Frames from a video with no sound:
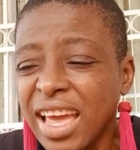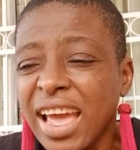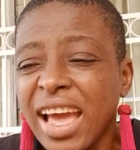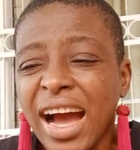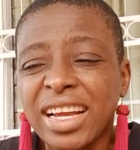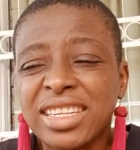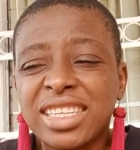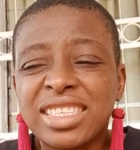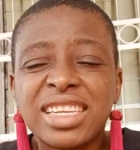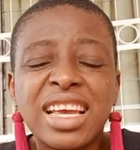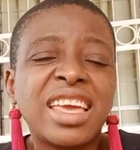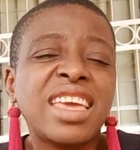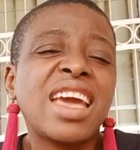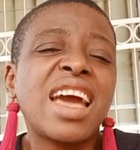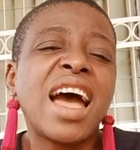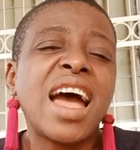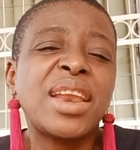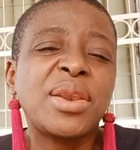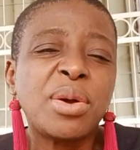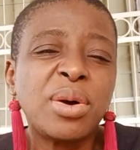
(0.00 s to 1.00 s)
And she said, yeah,
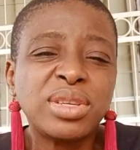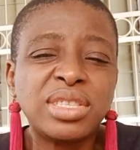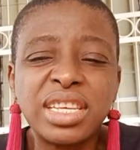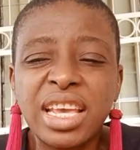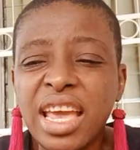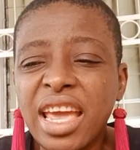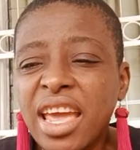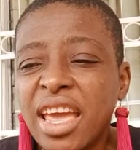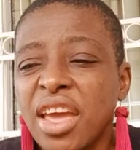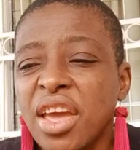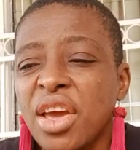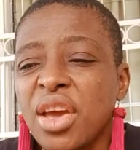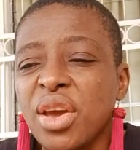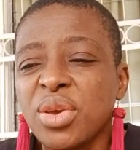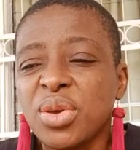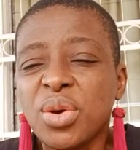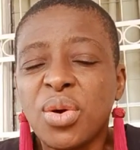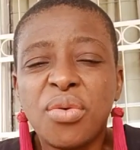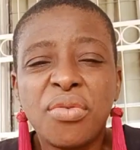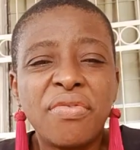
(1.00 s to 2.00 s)
I know, say,
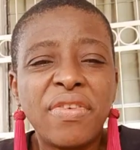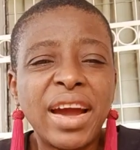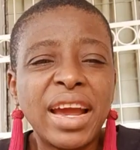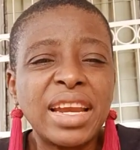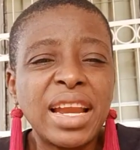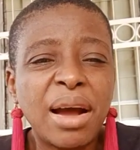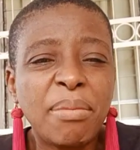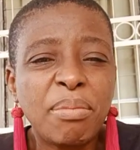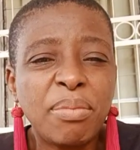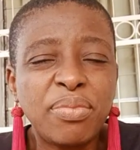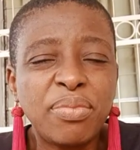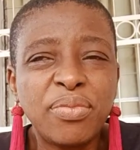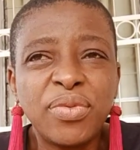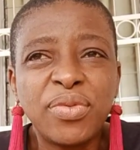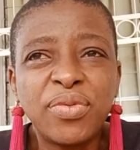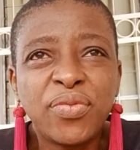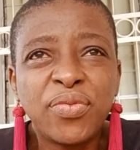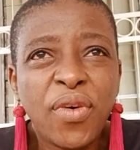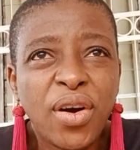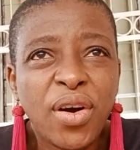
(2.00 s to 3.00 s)
you find I'm
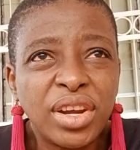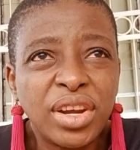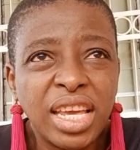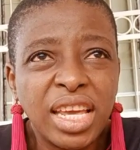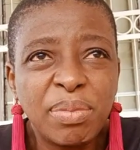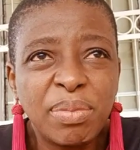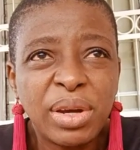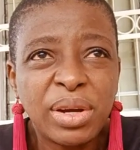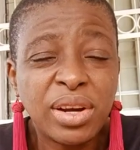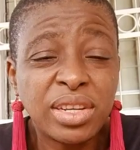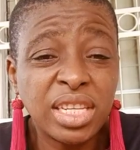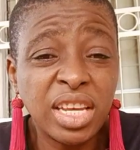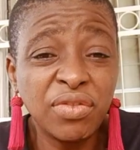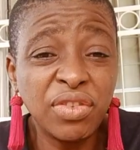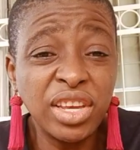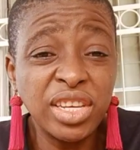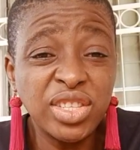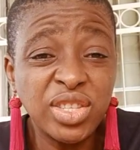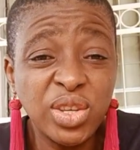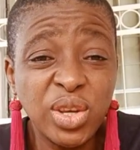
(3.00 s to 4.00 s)
funny because if
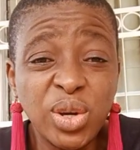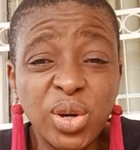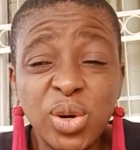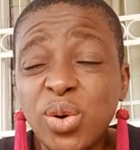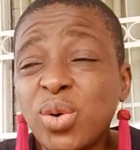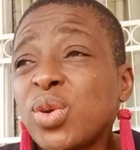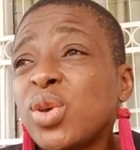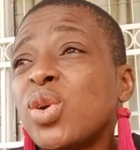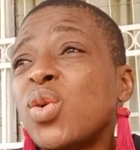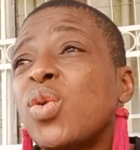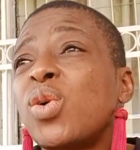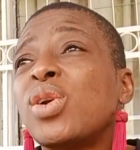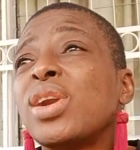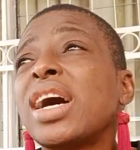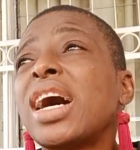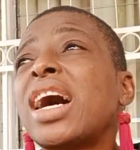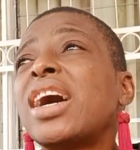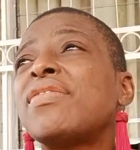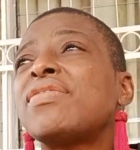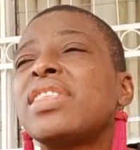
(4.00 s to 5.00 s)
it's you, you will
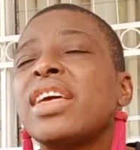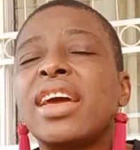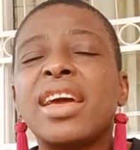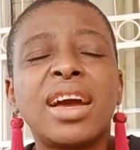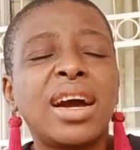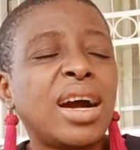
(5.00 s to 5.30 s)
have the...